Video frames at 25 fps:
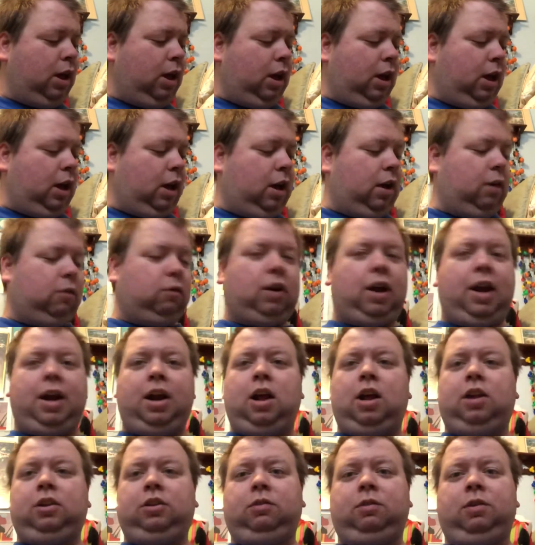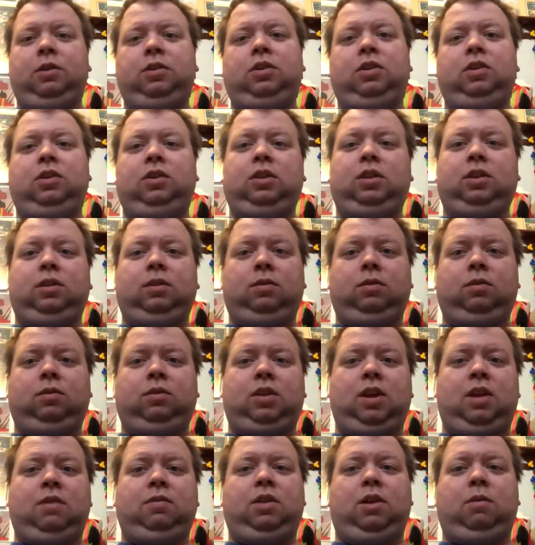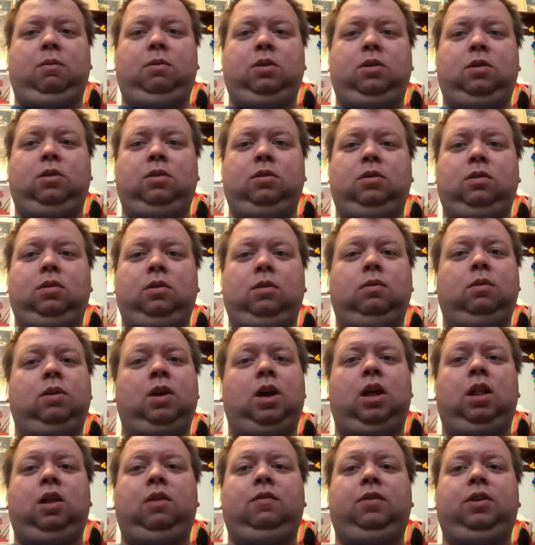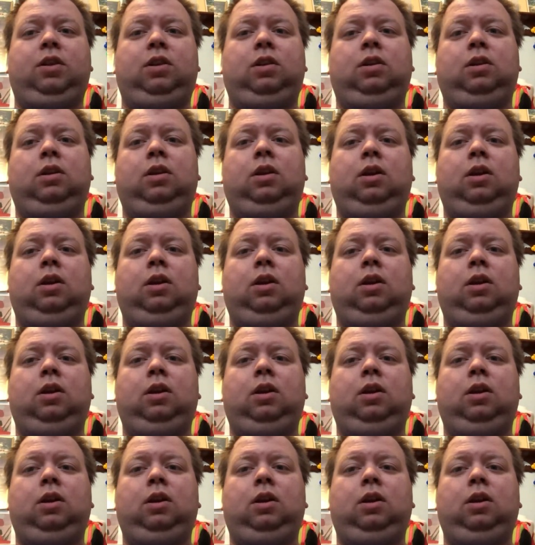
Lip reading: Rhinoceroses, same thing with the elephant.